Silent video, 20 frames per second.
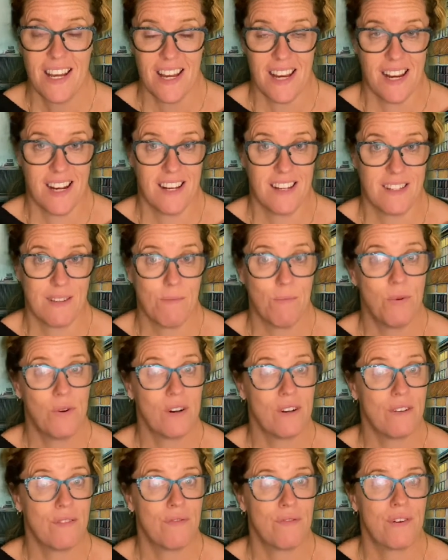It is
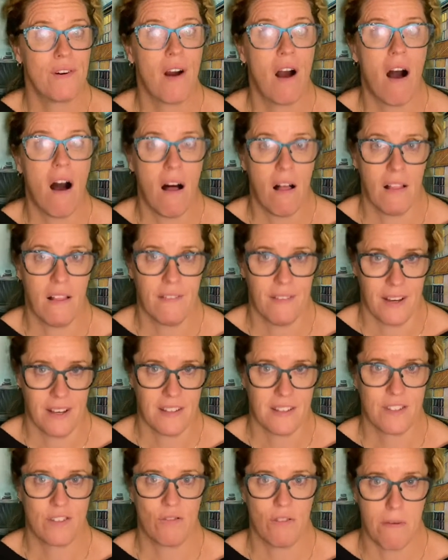important for all of
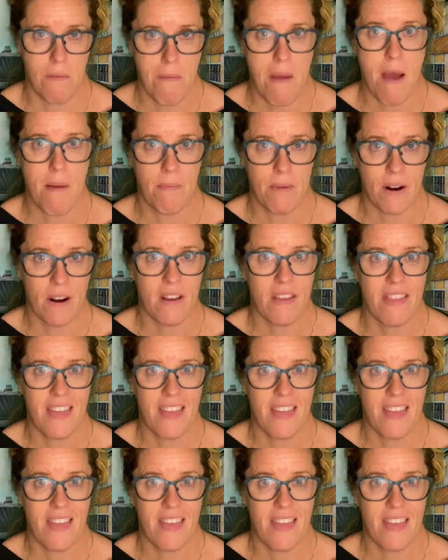us to remember